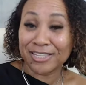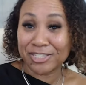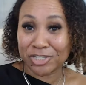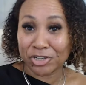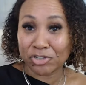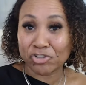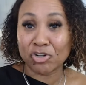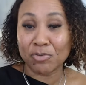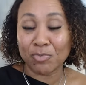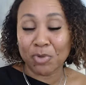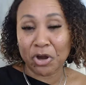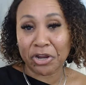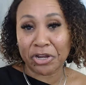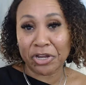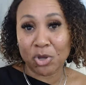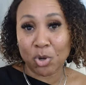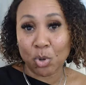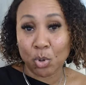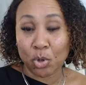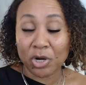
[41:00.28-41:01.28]
this digital
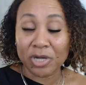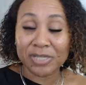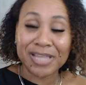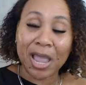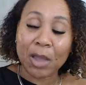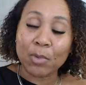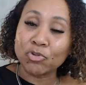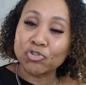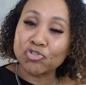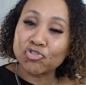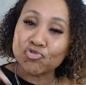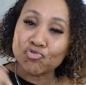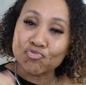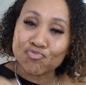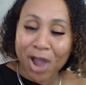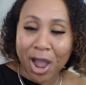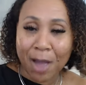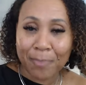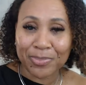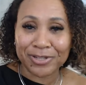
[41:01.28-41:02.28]
marketing course, I will
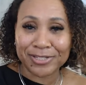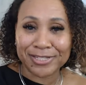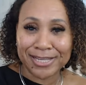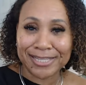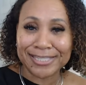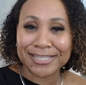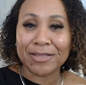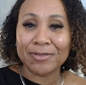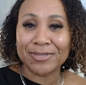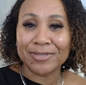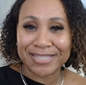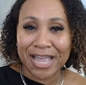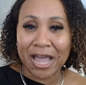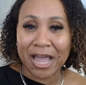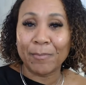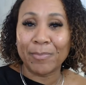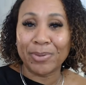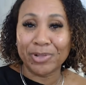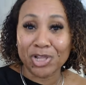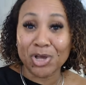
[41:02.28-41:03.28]
drop the details
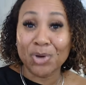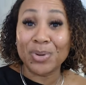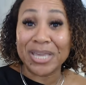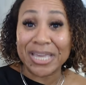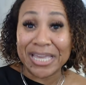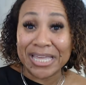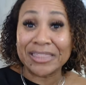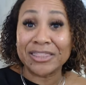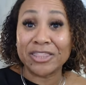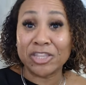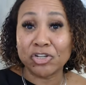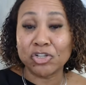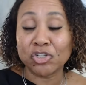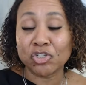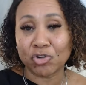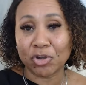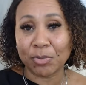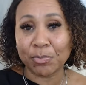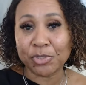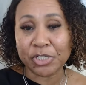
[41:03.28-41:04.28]
down below in the
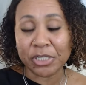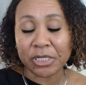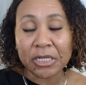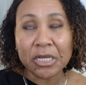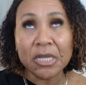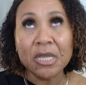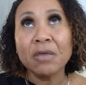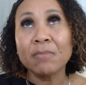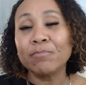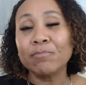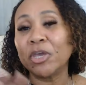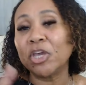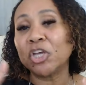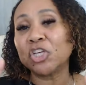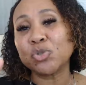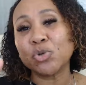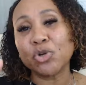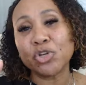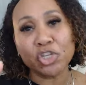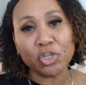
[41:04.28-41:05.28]
description. Make
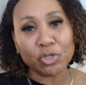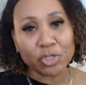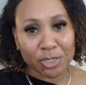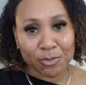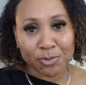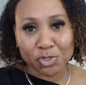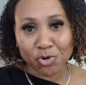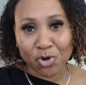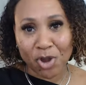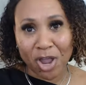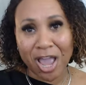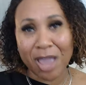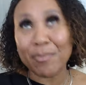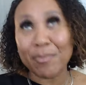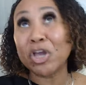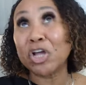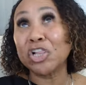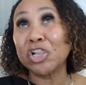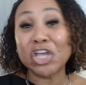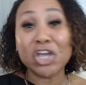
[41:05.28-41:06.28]
sure you subscribe,
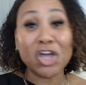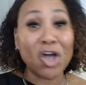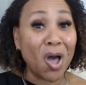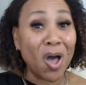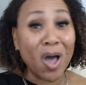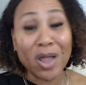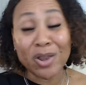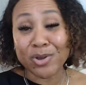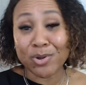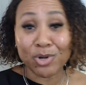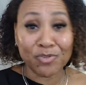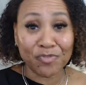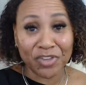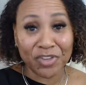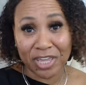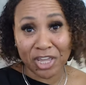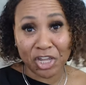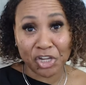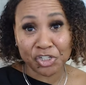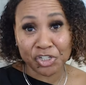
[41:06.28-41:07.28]
click on
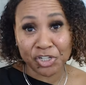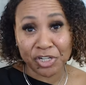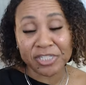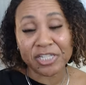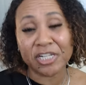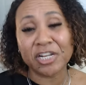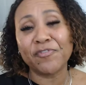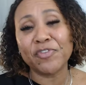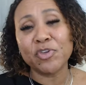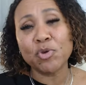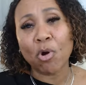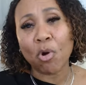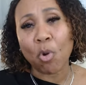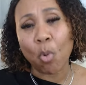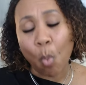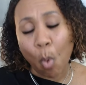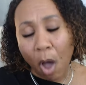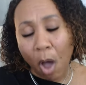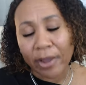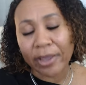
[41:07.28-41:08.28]
notifications, and if you are
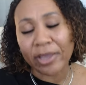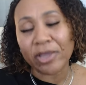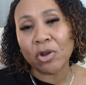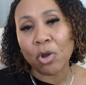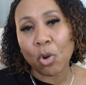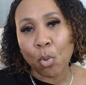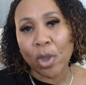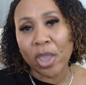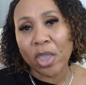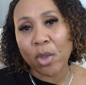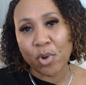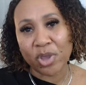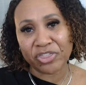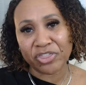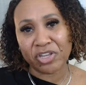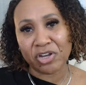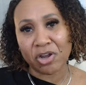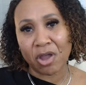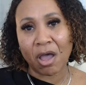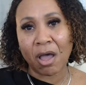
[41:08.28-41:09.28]
walking away
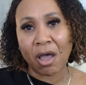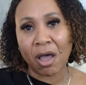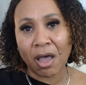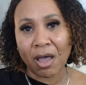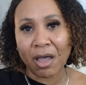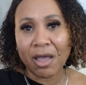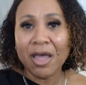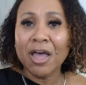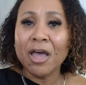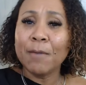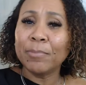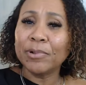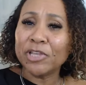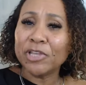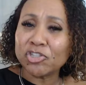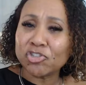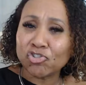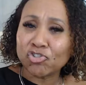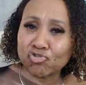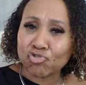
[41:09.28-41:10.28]
with an aha,
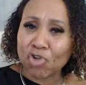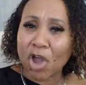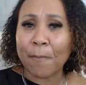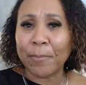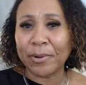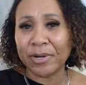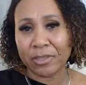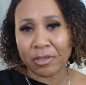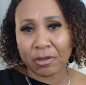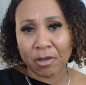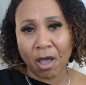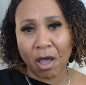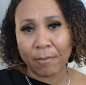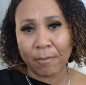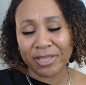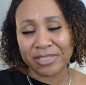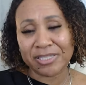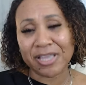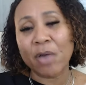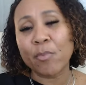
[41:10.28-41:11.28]
please drop it in the
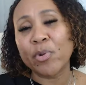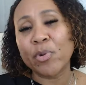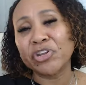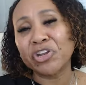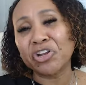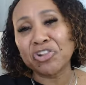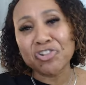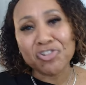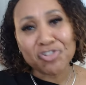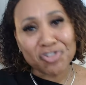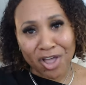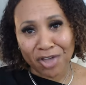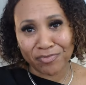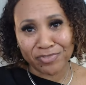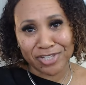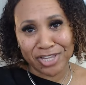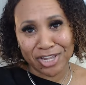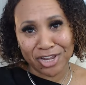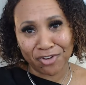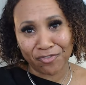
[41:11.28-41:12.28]
comments. I would
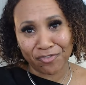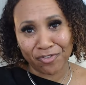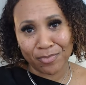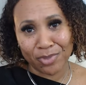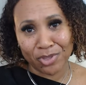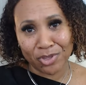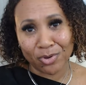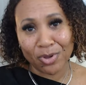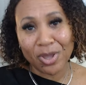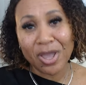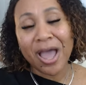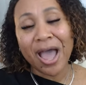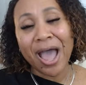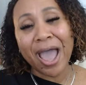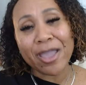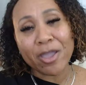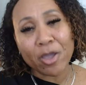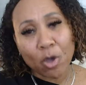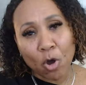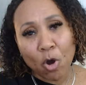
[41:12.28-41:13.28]
love to hear from you.
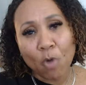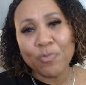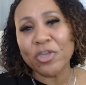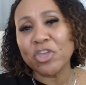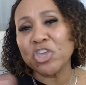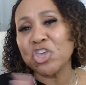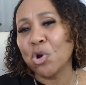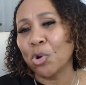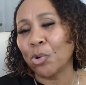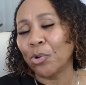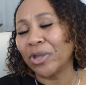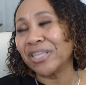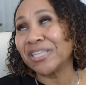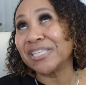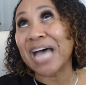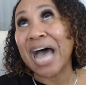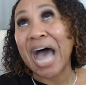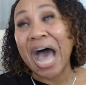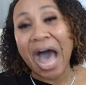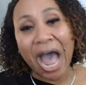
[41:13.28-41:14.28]
I hope that you are
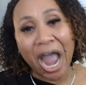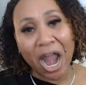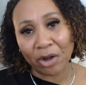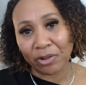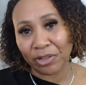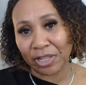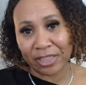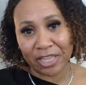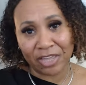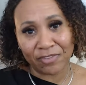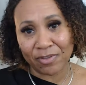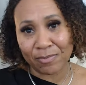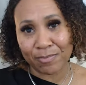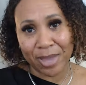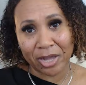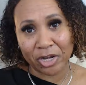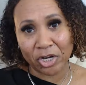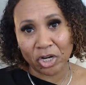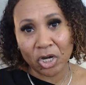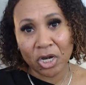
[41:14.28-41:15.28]
entirely leaving
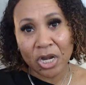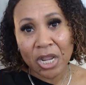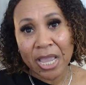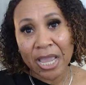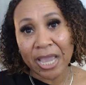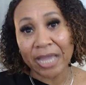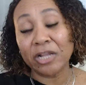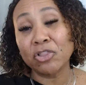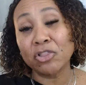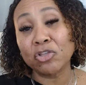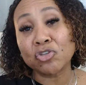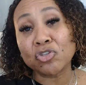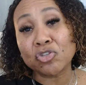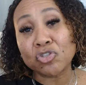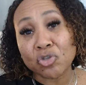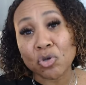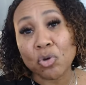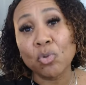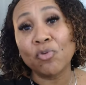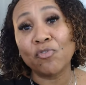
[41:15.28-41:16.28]
better, and I look
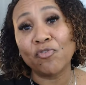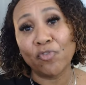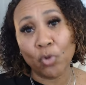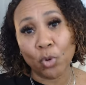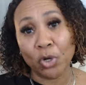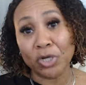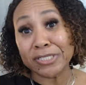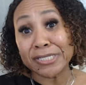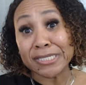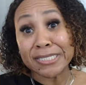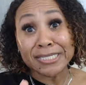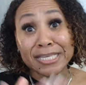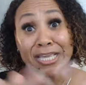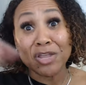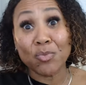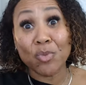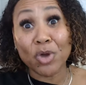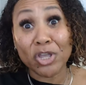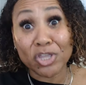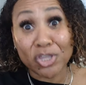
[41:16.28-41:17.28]
so forward to
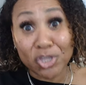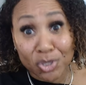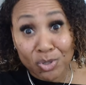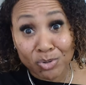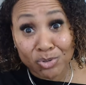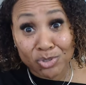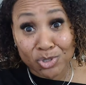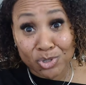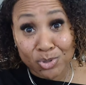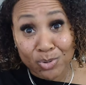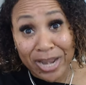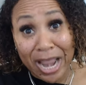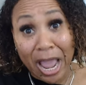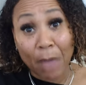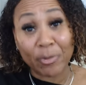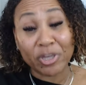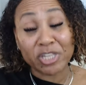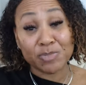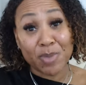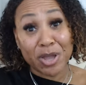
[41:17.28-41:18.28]
seeing what you do and how
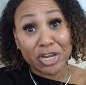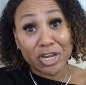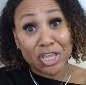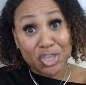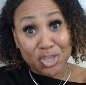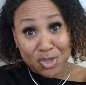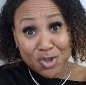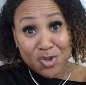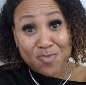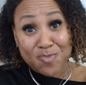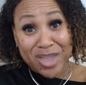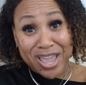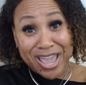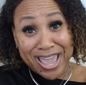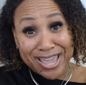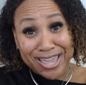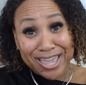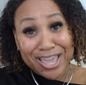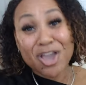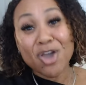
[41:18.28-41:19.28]
much money you
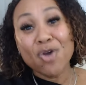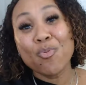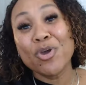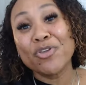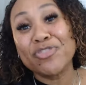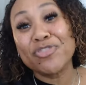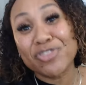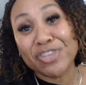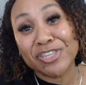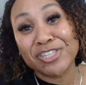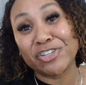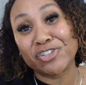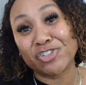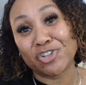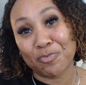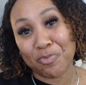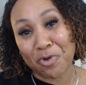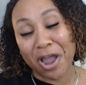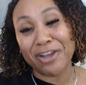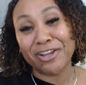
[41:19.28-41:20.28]
make with the
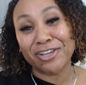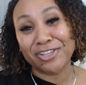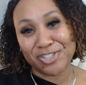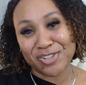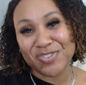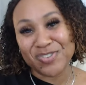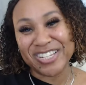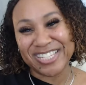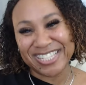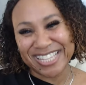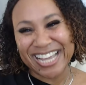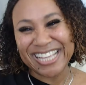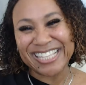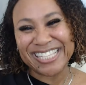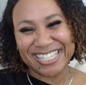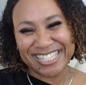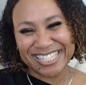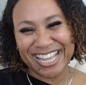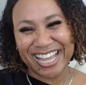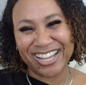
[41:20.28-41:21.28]
digital products you decide
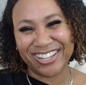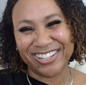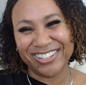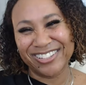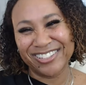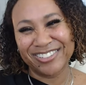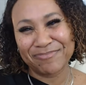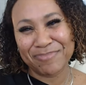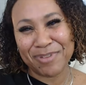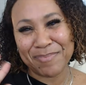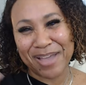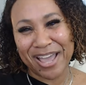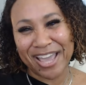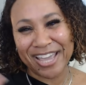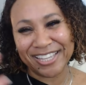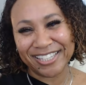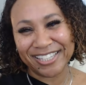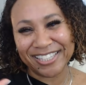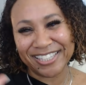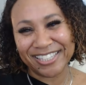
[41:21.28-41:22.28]
to sell. Bye-bye.